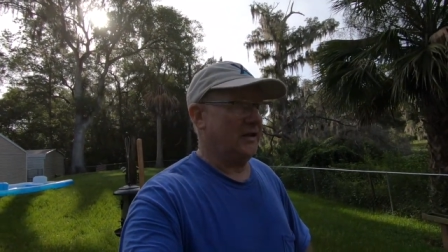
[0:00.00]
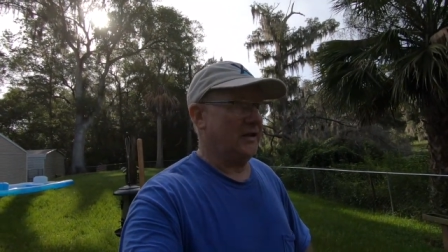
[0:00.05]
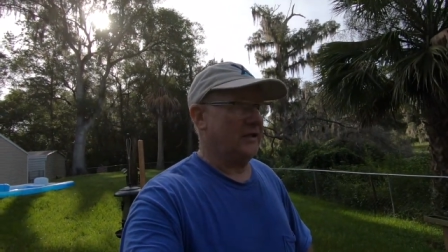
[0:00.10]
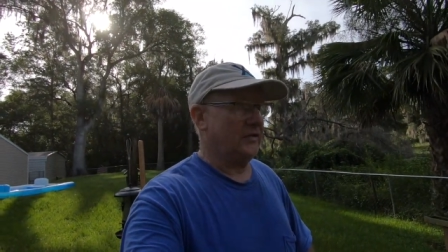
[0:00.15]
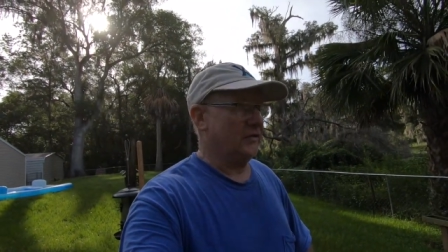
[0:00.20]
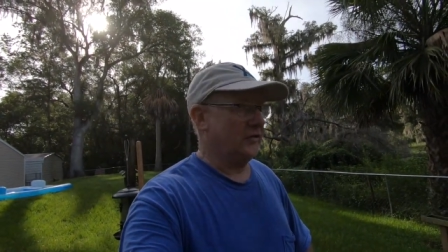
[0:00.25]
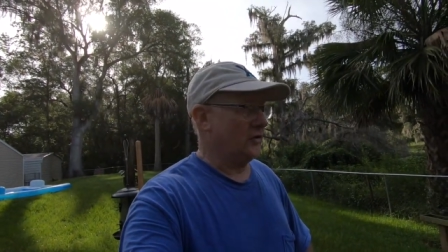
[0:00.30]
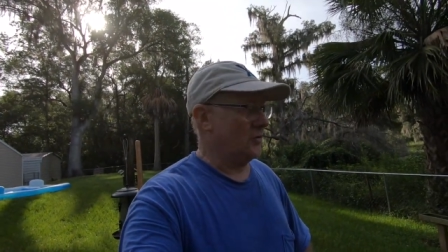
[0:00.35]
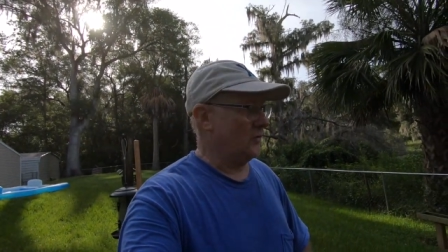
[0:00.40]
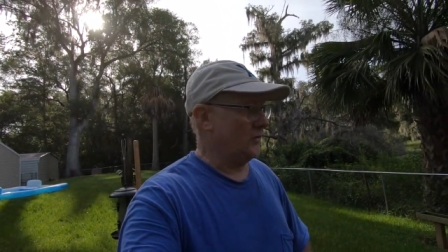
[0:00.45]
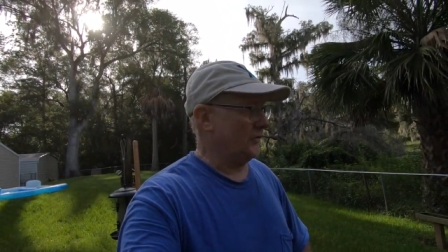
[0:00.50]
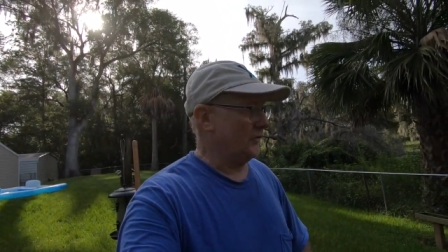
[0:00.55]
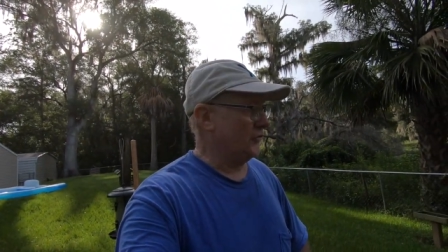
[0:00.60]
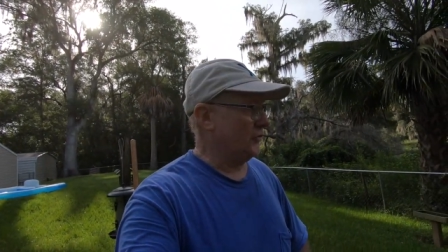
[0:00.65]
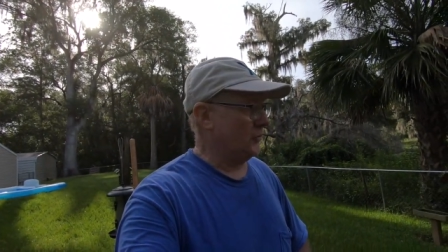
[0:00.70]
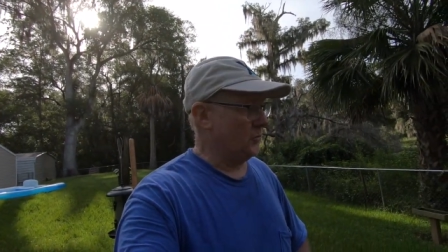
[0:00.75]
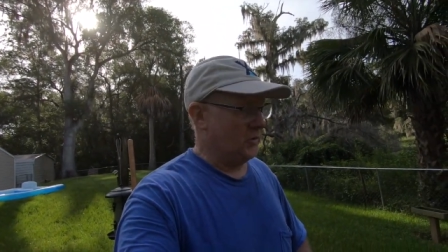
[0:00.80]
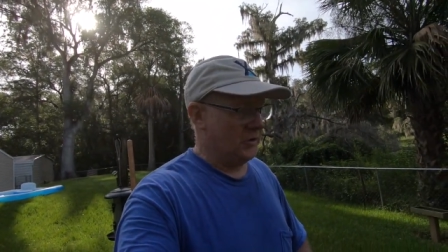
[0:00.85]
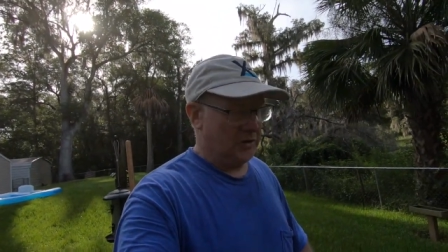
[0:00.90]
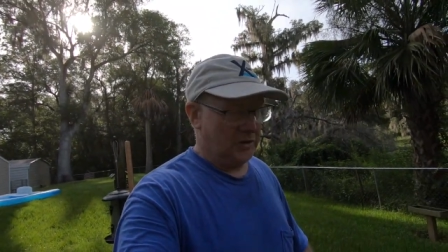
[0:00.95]
is going
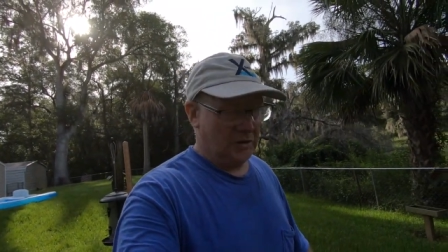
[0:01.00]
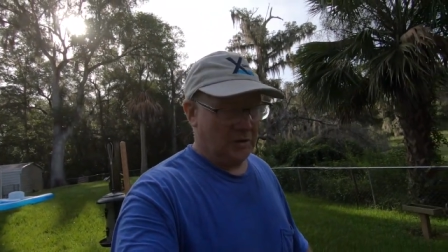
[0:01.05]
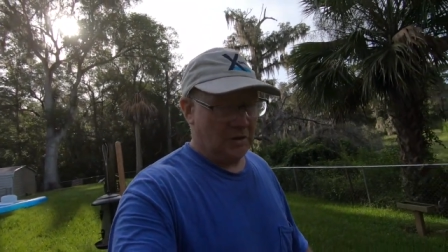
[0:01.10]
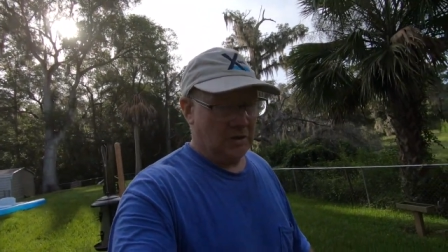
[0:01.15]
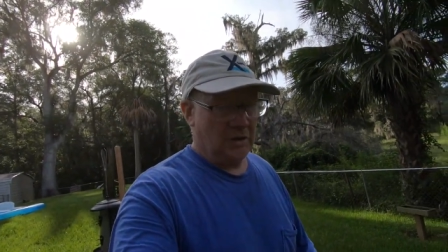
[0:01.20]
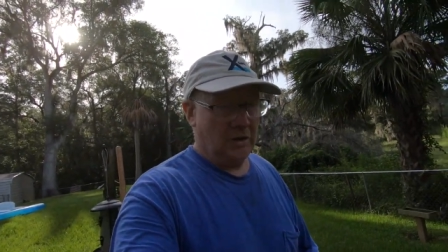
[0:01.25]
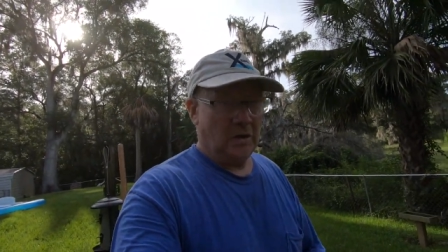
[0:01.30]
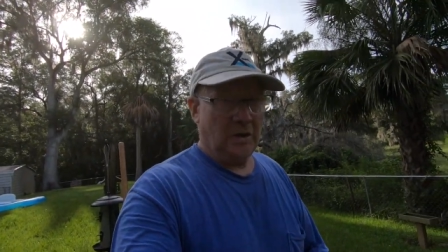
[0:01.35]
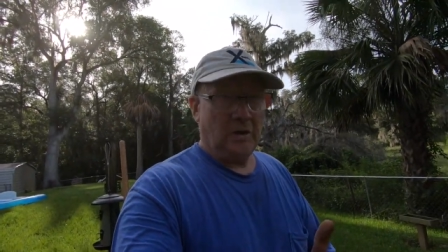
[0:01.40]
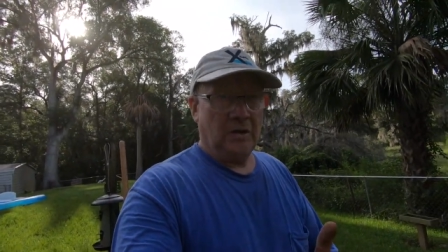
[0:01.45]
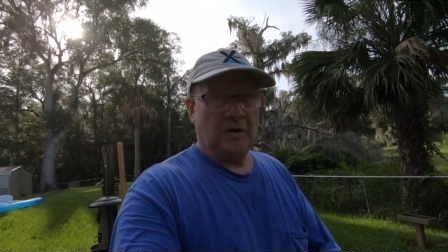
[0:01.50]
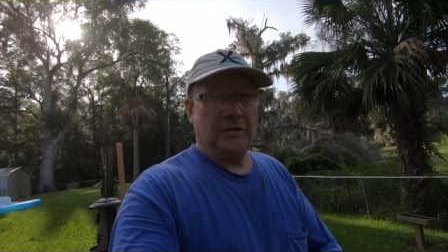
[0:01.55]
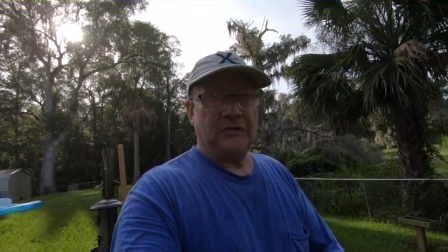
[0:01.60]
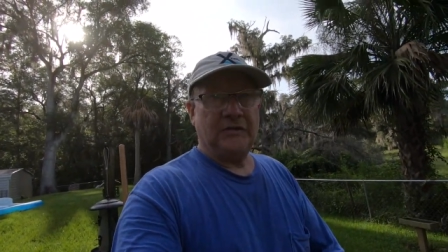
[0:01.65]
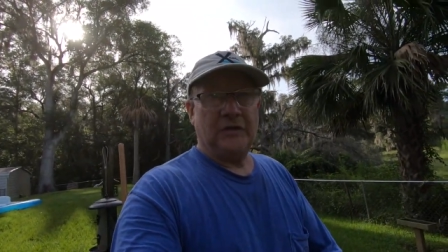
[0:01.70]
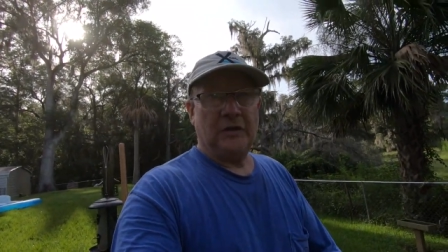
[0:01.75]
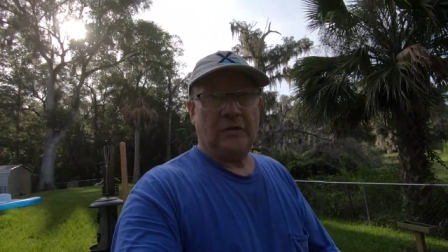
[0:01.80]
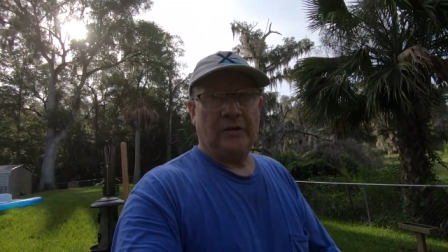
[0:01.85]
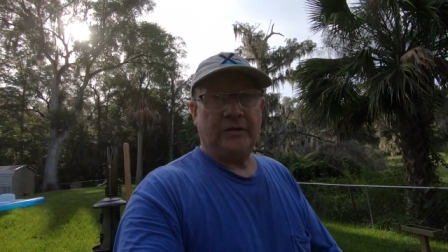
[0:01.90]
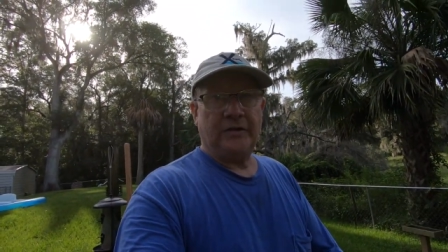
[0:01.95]
to be
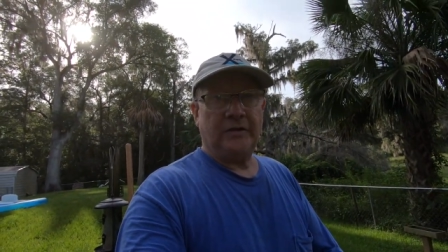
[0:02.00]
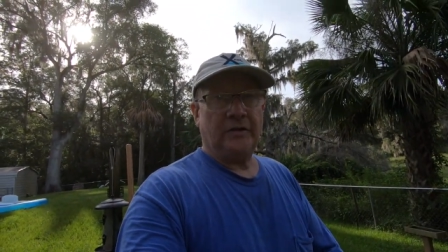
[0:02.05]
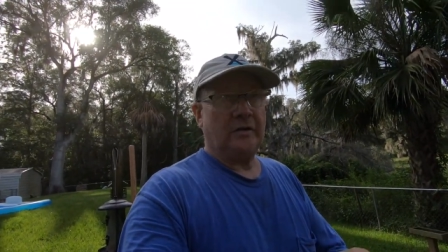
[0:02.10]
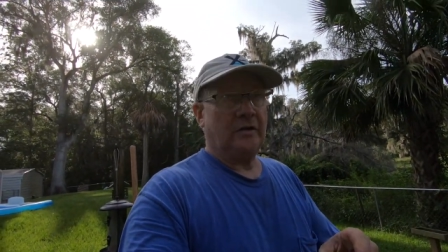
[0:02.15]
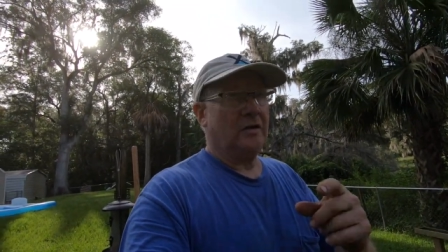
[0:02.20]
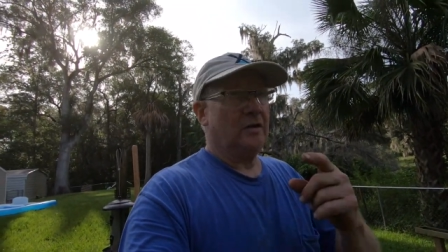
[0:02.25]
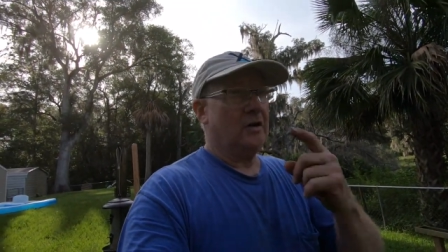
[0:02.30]
tilling the